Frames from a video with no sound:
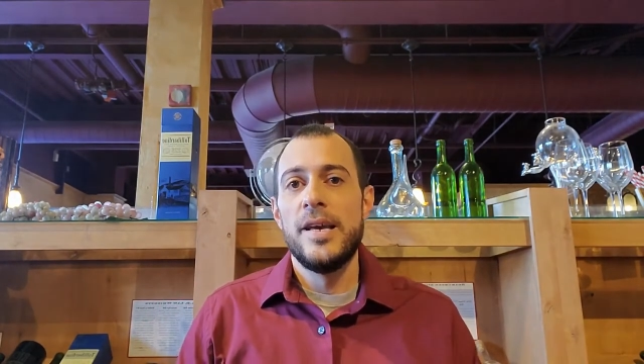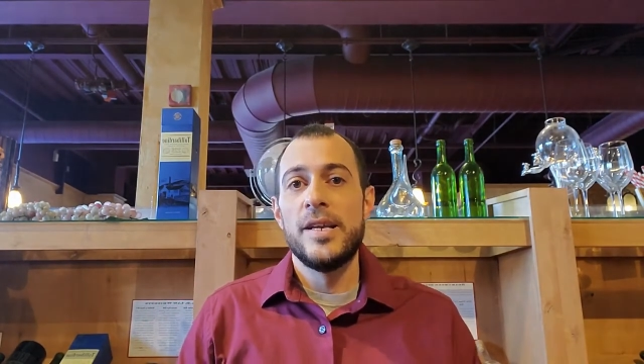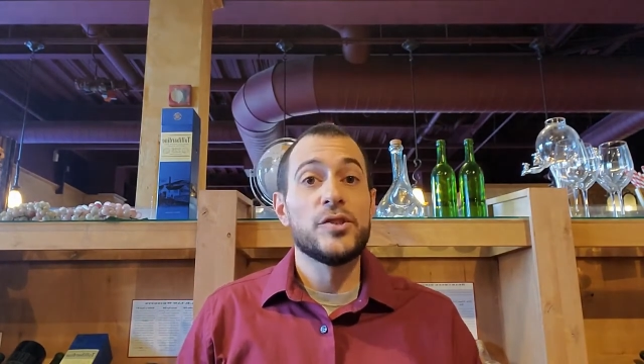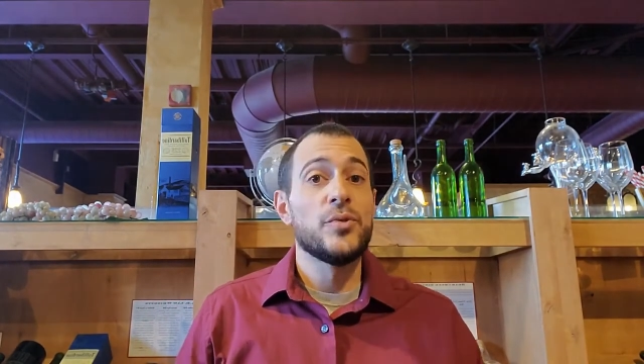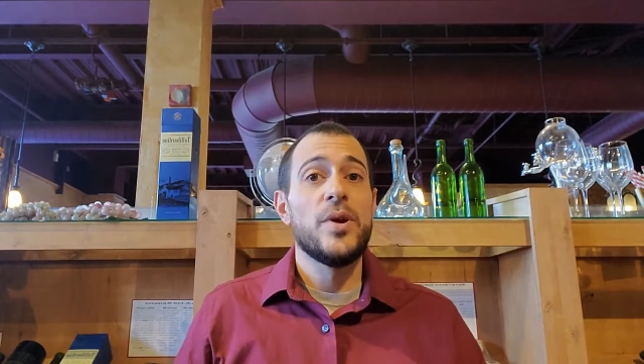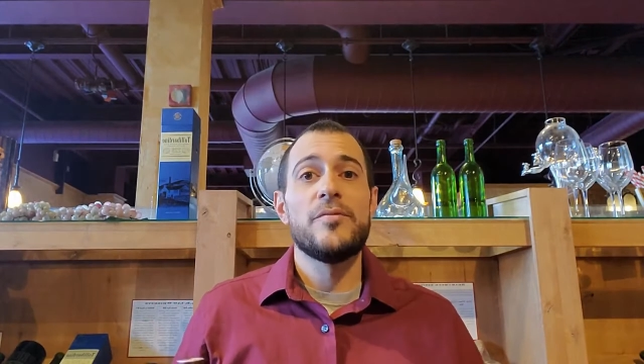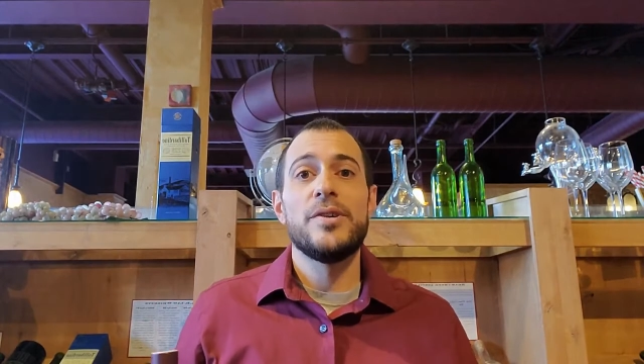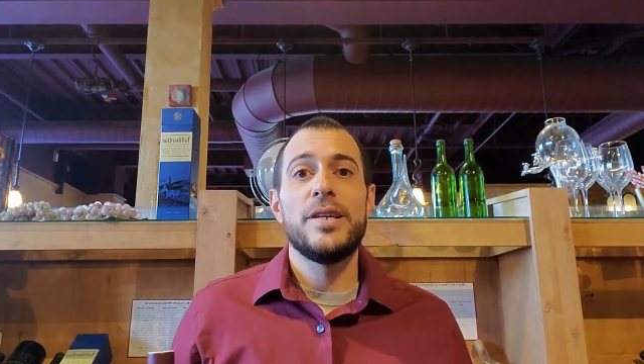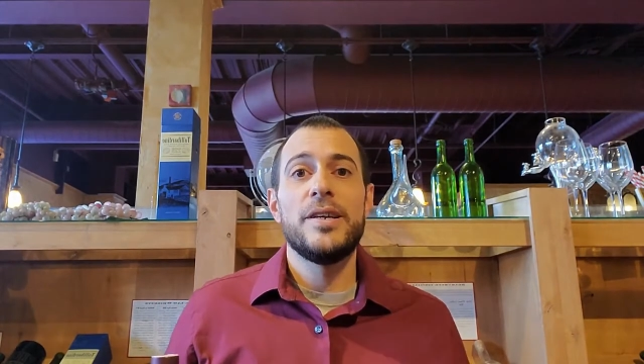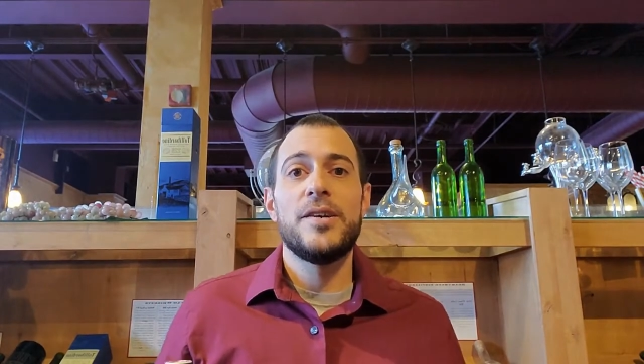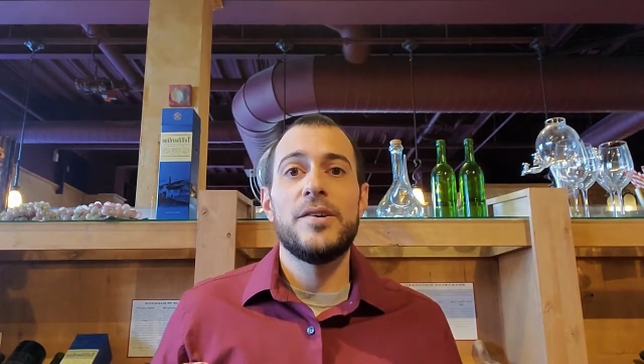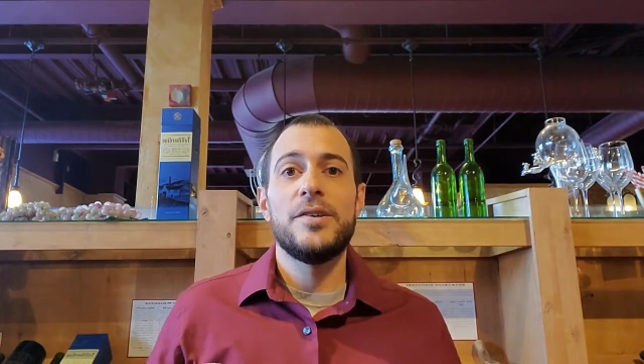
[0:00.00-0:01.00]
So every
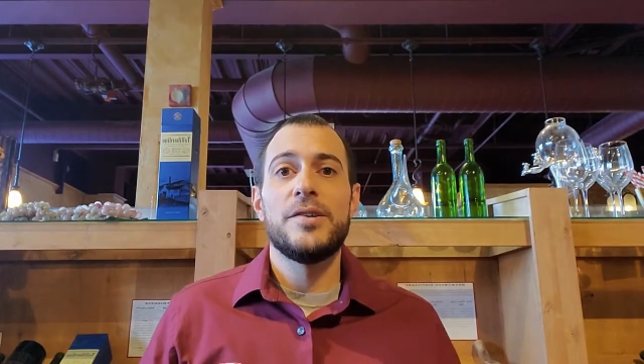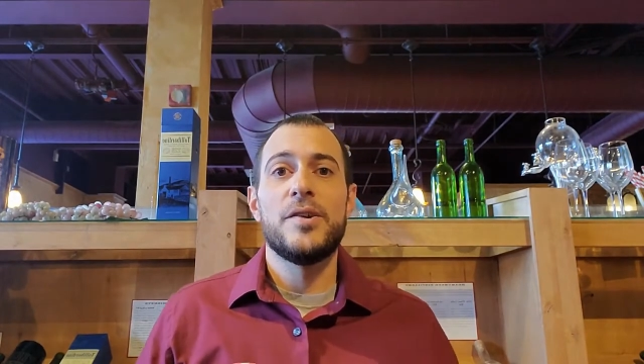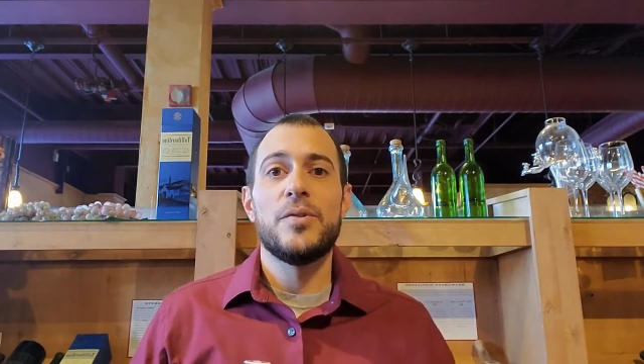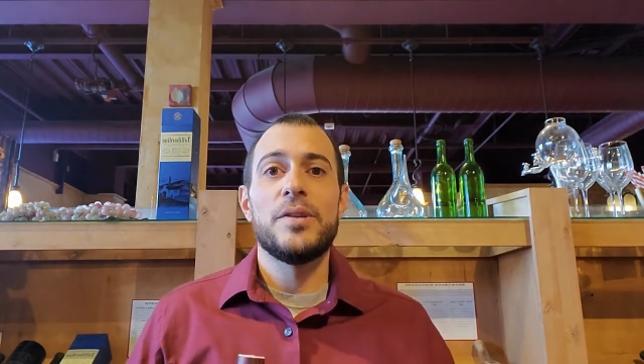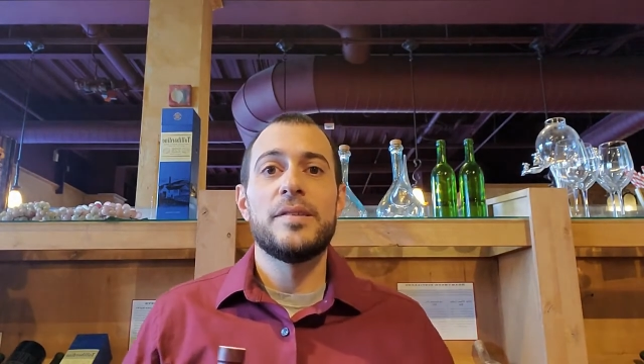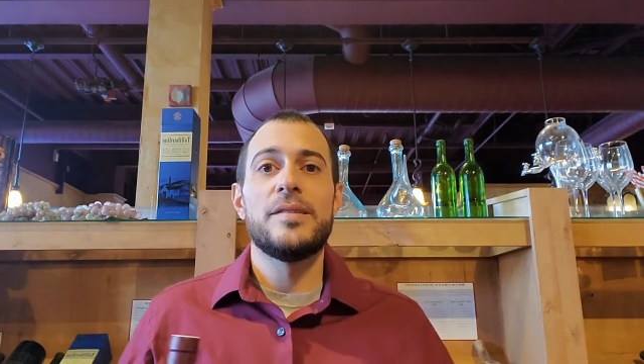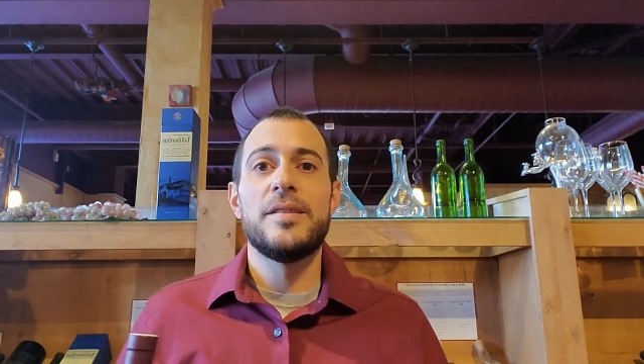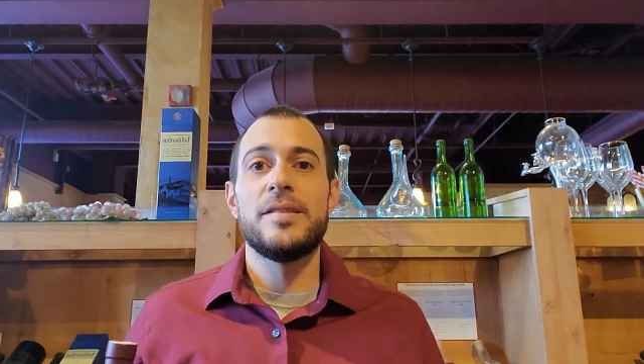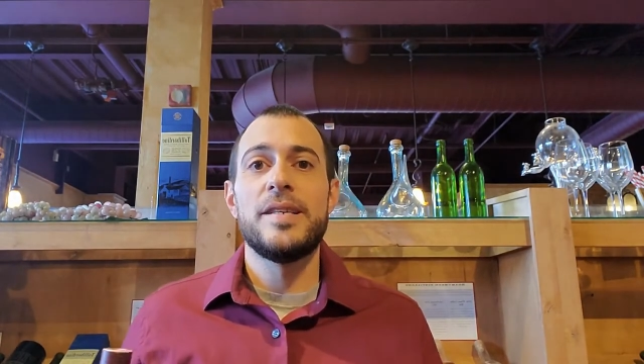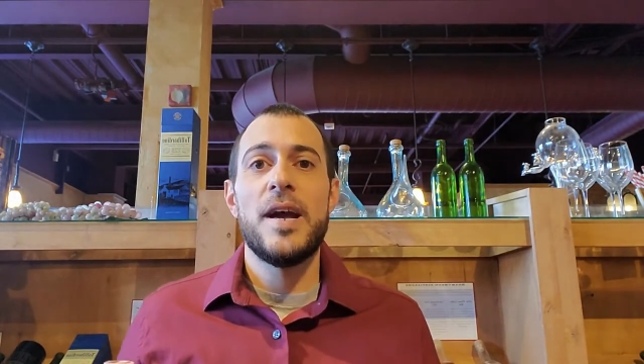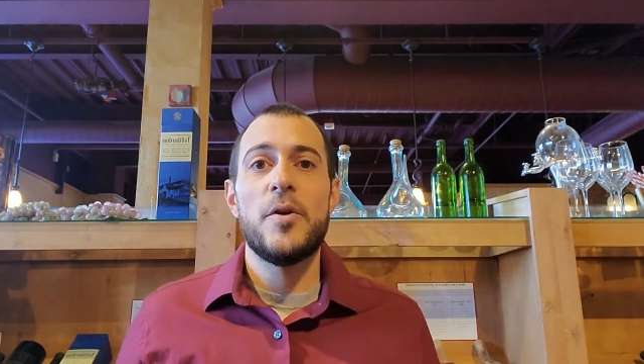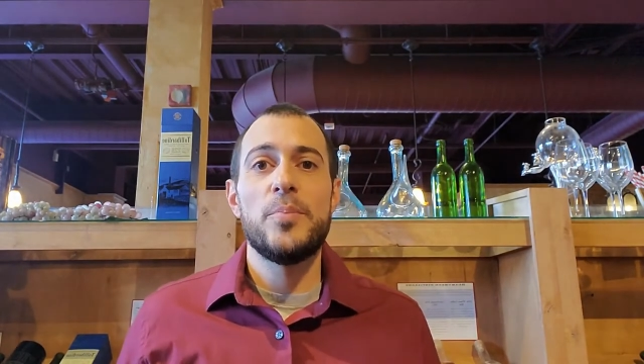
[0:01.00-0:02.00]
year, the
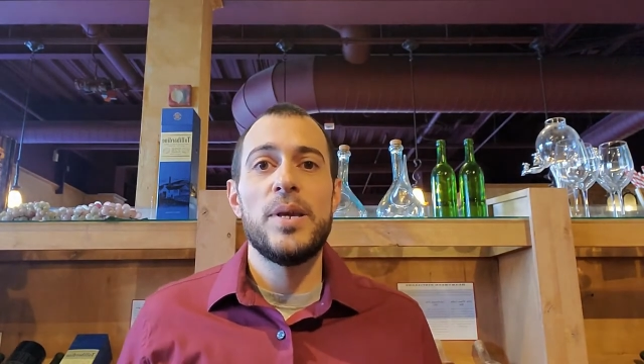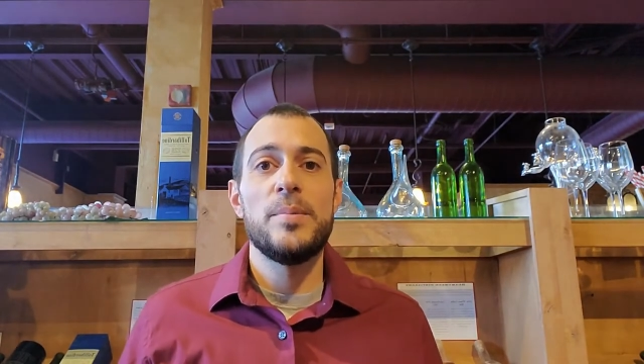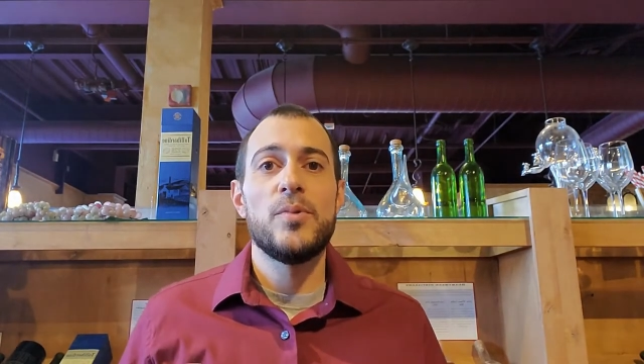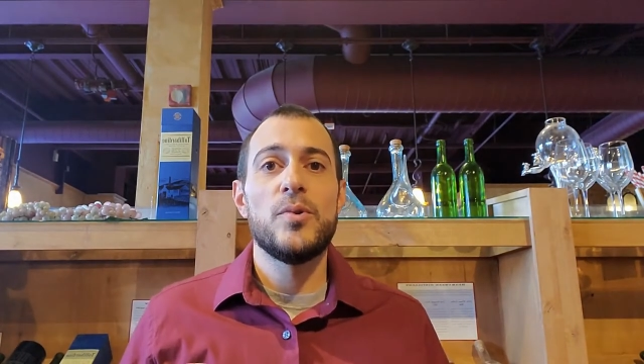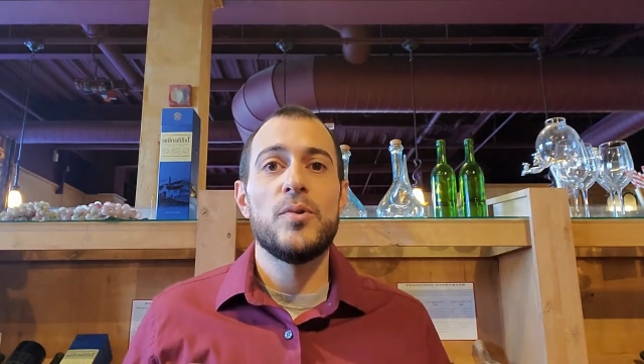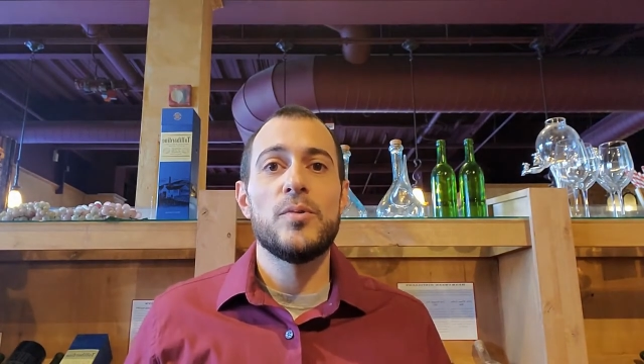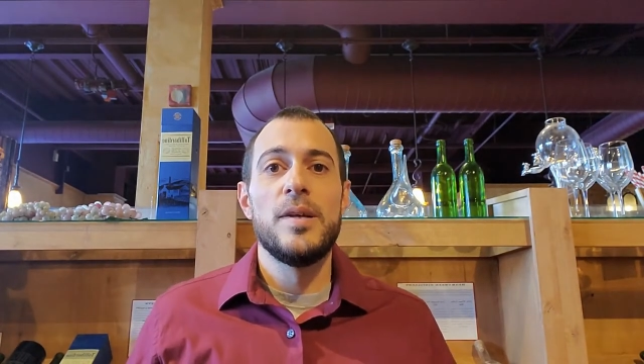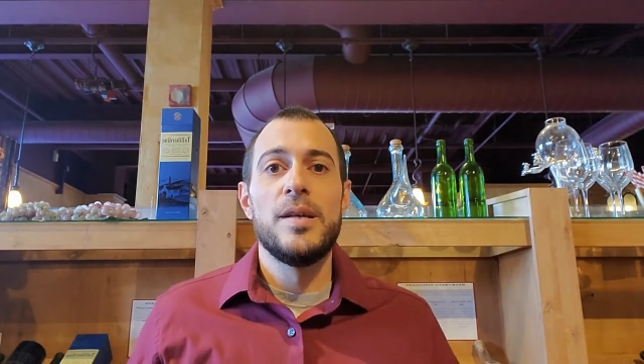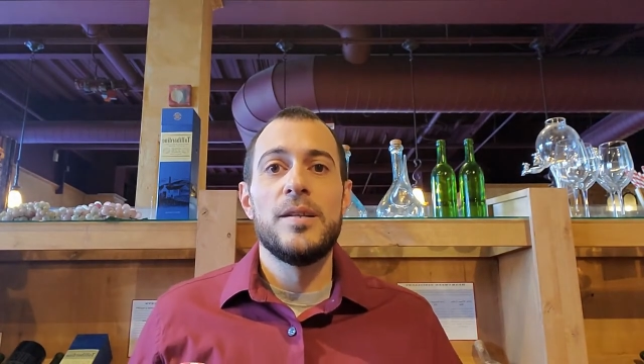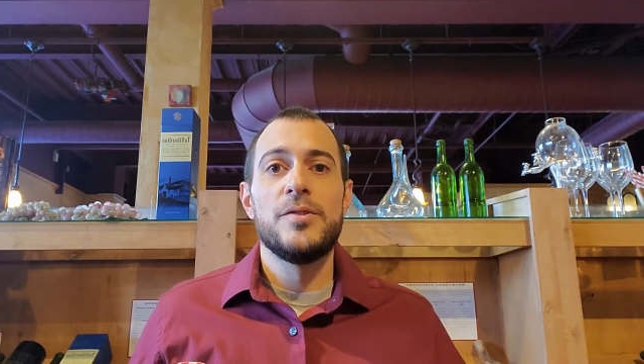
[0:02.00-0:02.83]
town people